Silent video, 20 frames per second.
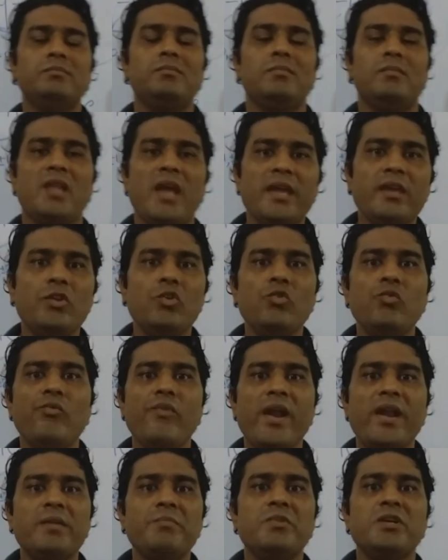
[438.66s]
Thank you
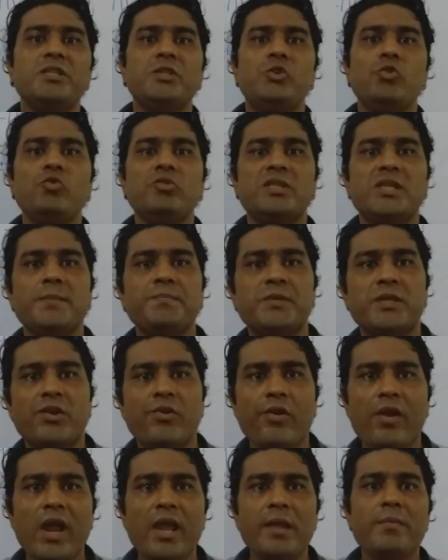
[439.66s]
very much. Do
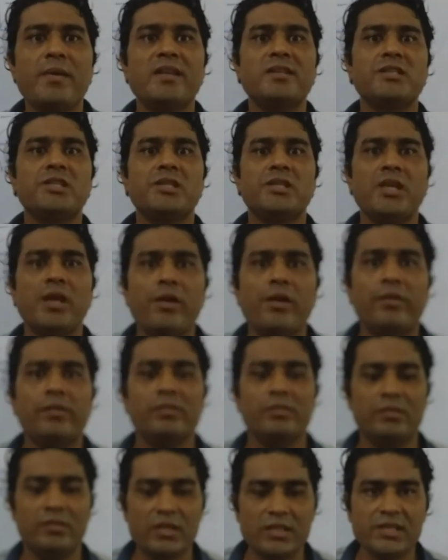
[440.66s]
subscribe and
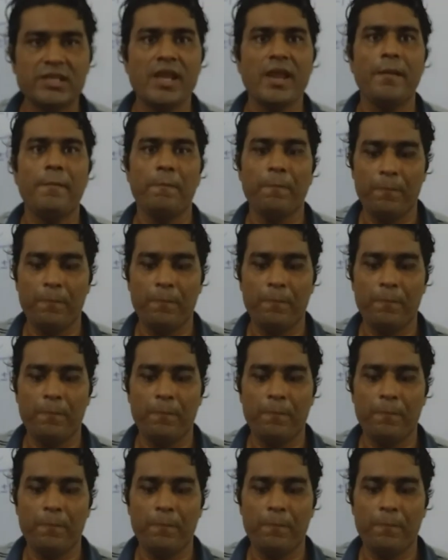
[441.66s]
share the same.